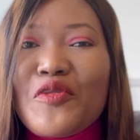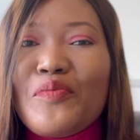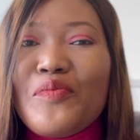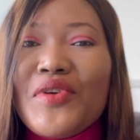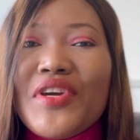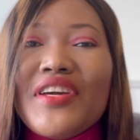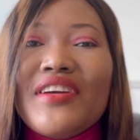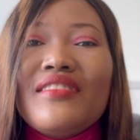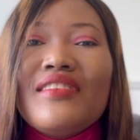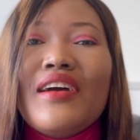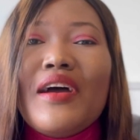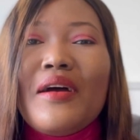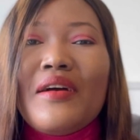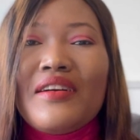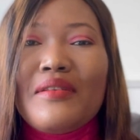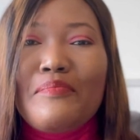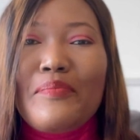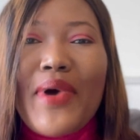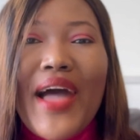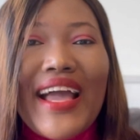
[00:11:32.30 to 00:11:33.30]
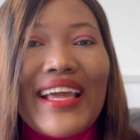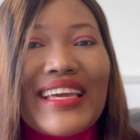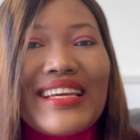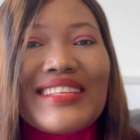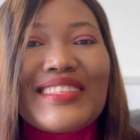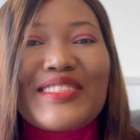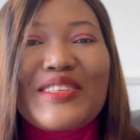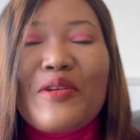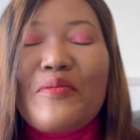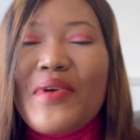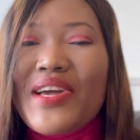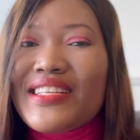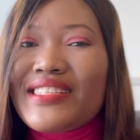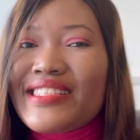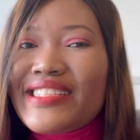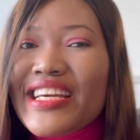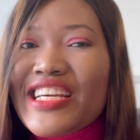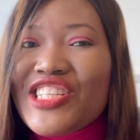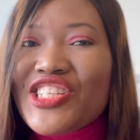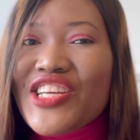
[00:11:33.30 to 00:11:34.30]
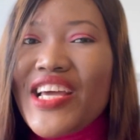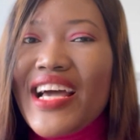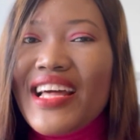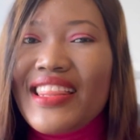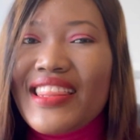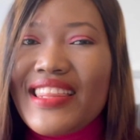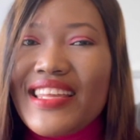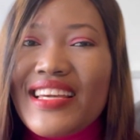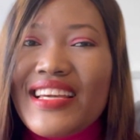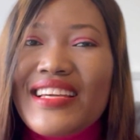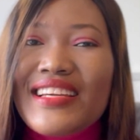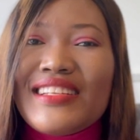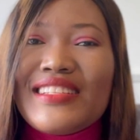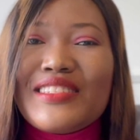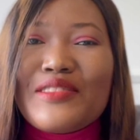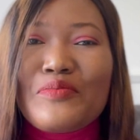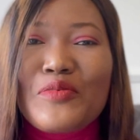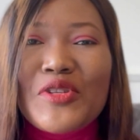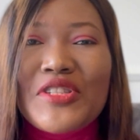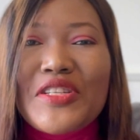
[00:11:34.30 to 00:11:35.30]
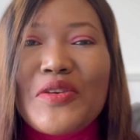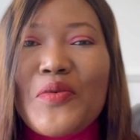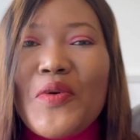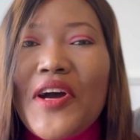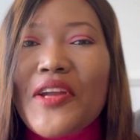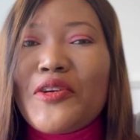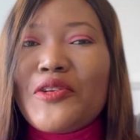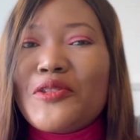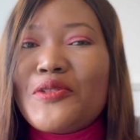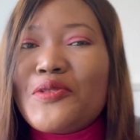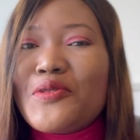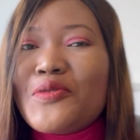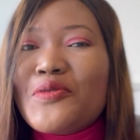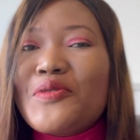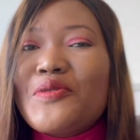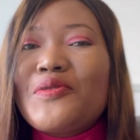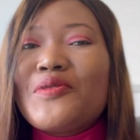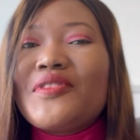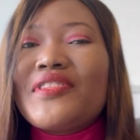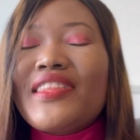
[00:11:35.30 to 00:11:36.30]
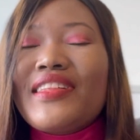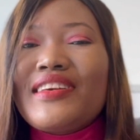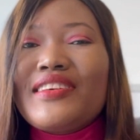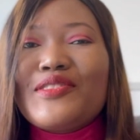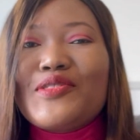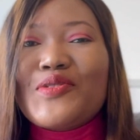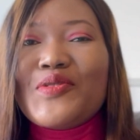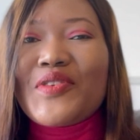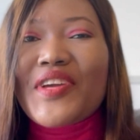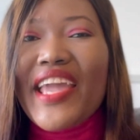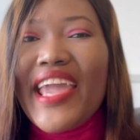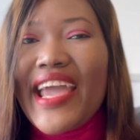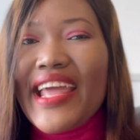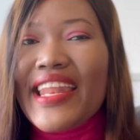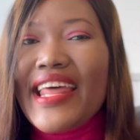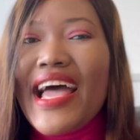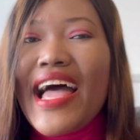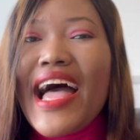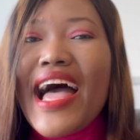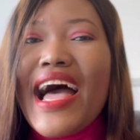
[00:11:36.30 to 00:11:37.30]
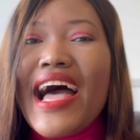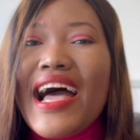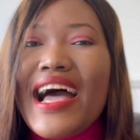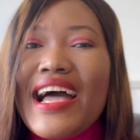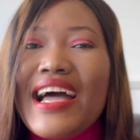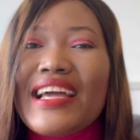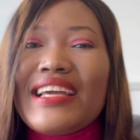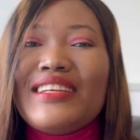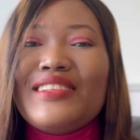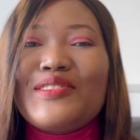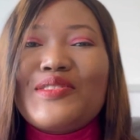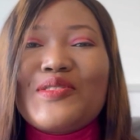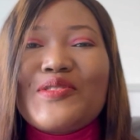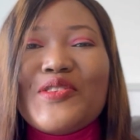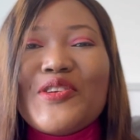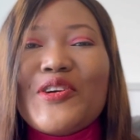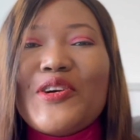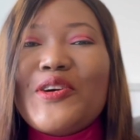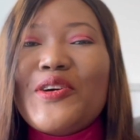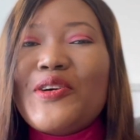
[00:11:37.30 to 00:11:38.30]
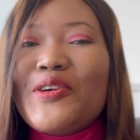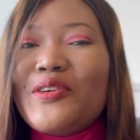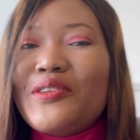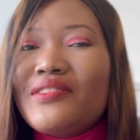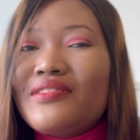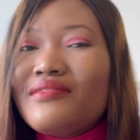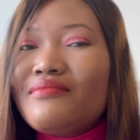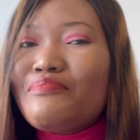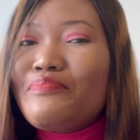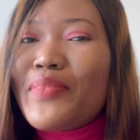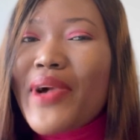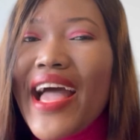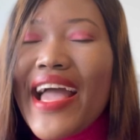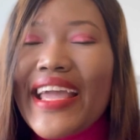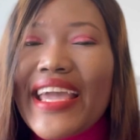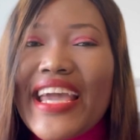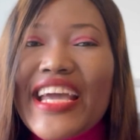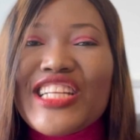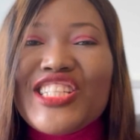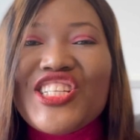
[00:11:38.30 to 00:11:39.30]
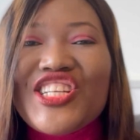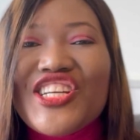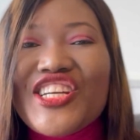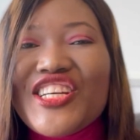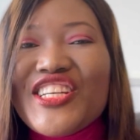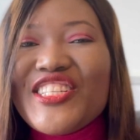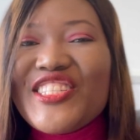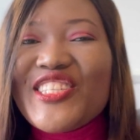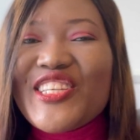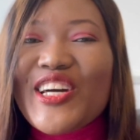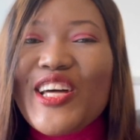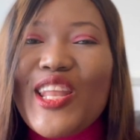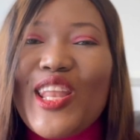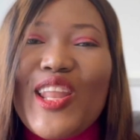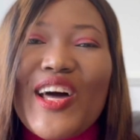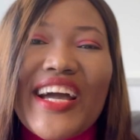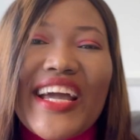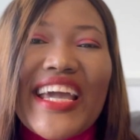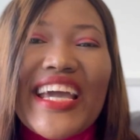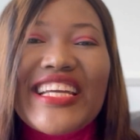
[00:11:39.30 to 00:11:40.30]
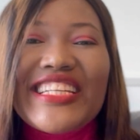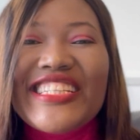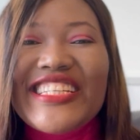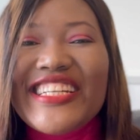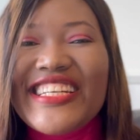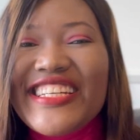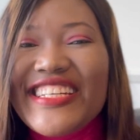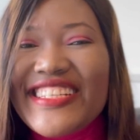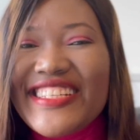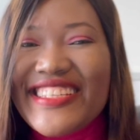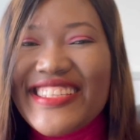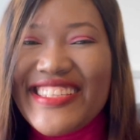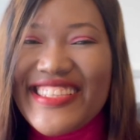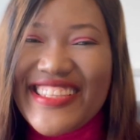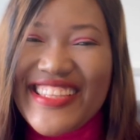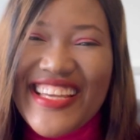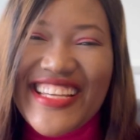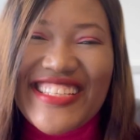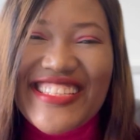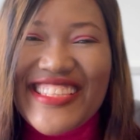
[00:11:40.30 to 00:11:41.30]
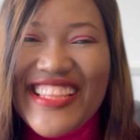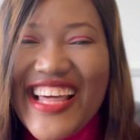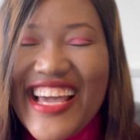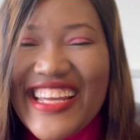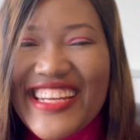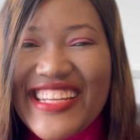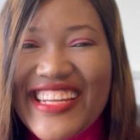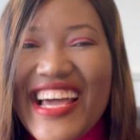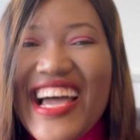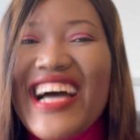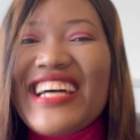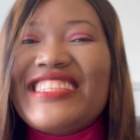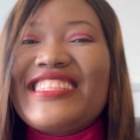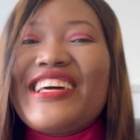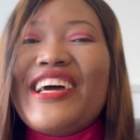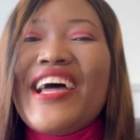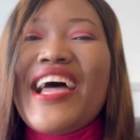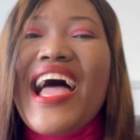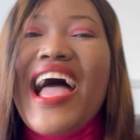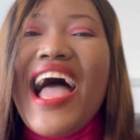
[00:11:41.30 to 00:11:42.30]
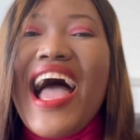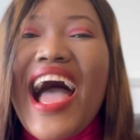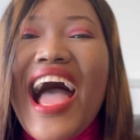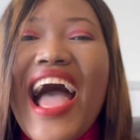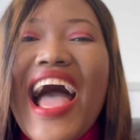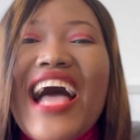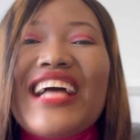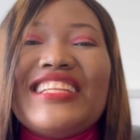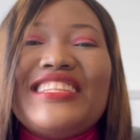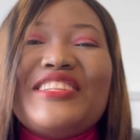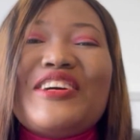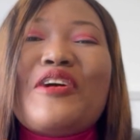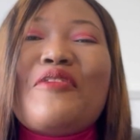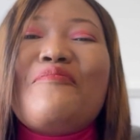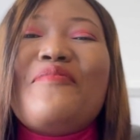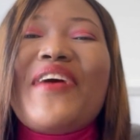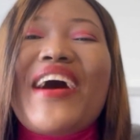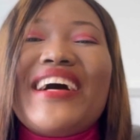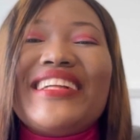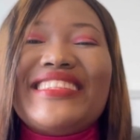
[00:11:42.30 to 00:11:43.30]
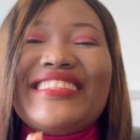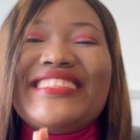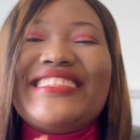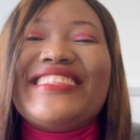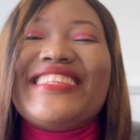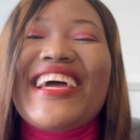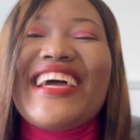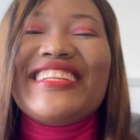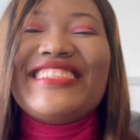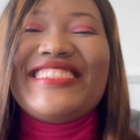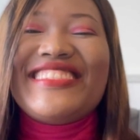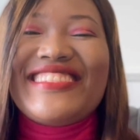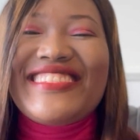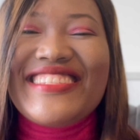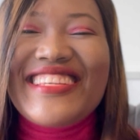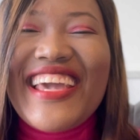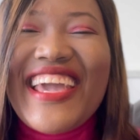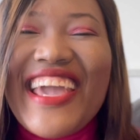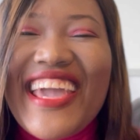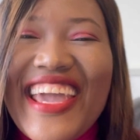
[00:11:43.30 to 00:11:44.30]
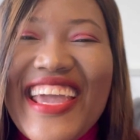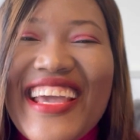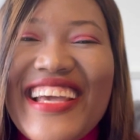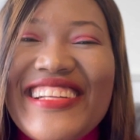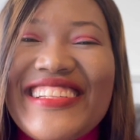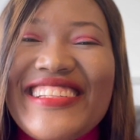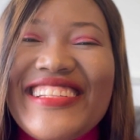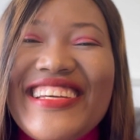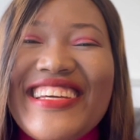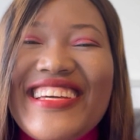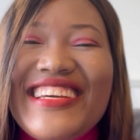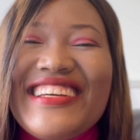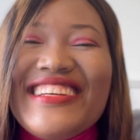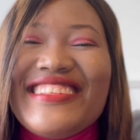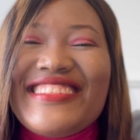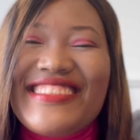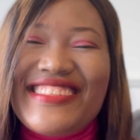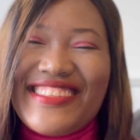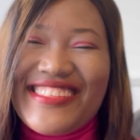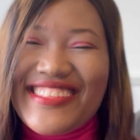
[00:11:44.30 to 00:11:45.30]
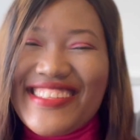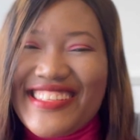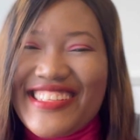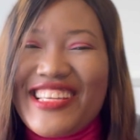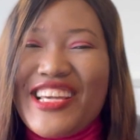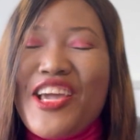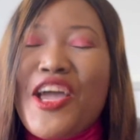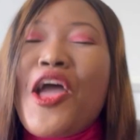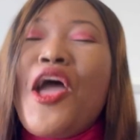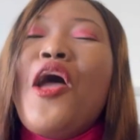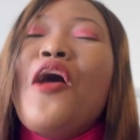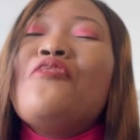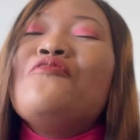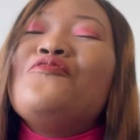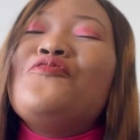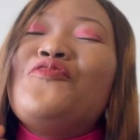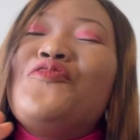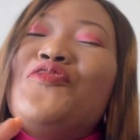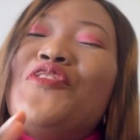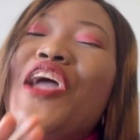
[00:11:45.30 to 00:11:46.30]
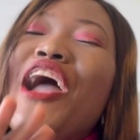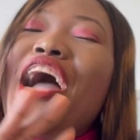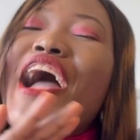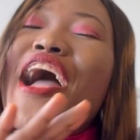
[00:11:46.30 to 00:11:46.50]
be packing some essential things, putting 1 or 2 things together into your baggages, your luggages, things like that. And number 13 is boom,